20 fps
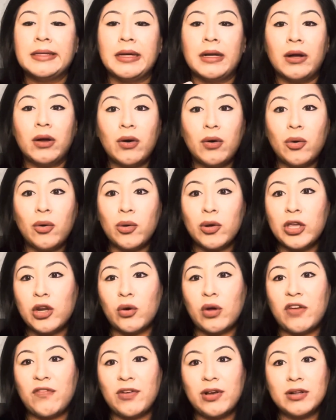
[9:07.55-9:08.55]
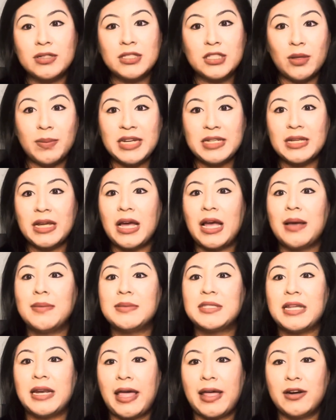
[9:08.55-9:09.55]
oh, you know, I failed so many times
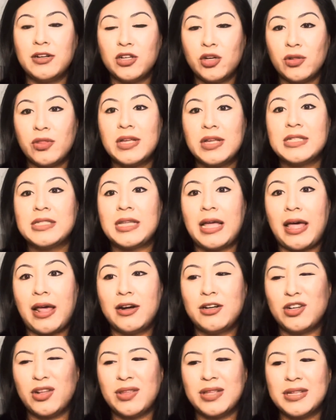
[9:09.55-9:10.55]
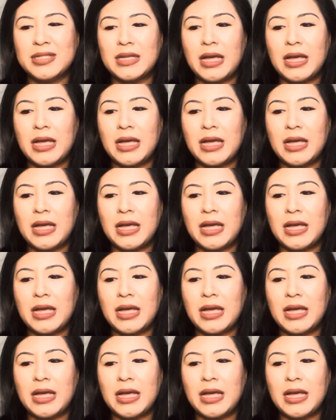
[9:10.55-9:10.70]
and I had to do this and I had to do this,